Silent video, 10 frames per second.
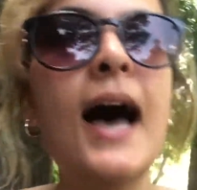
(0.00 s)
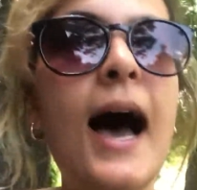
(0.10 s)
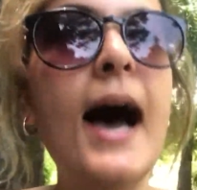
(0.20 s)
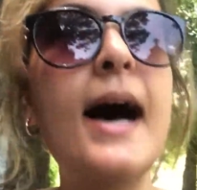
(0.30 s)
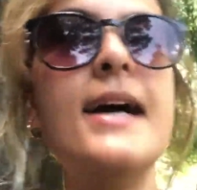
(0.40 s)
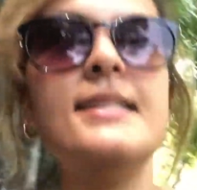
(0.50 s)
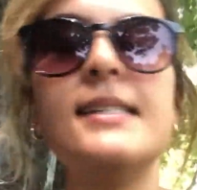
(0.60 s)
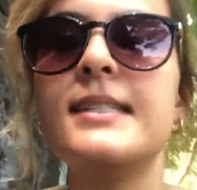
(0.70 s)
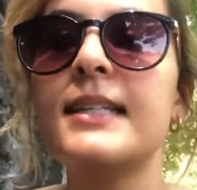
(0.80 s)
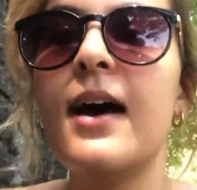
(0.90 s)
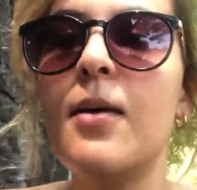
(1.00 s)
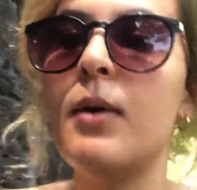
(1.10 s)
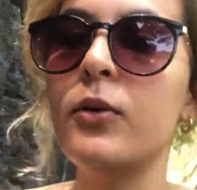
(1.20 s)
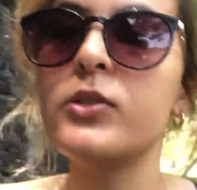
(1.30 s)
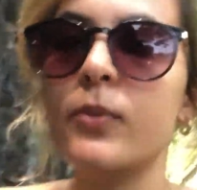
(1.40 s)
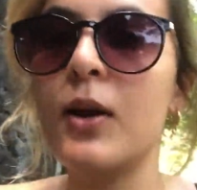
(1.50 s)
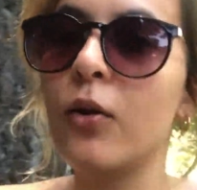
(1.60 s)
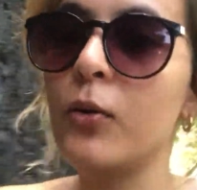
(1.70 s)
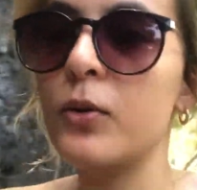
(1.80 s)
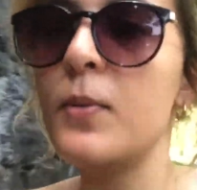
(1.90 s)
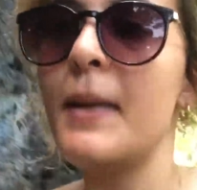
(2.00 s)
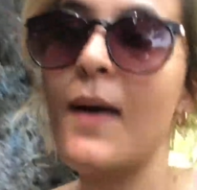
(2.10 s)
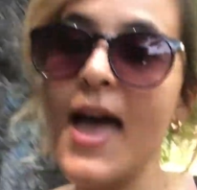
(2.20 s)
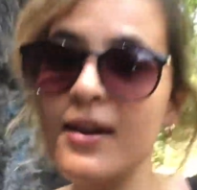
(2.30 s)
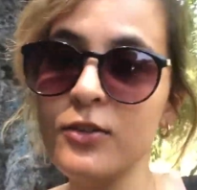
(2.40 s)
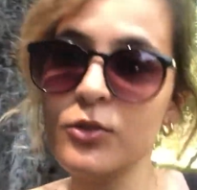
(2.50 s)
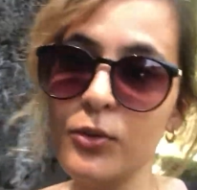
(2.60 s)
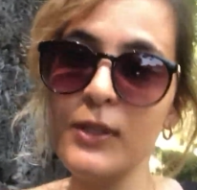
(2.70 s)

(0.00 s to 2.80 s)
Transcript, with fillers: and um, I also went on a Mount Etna tour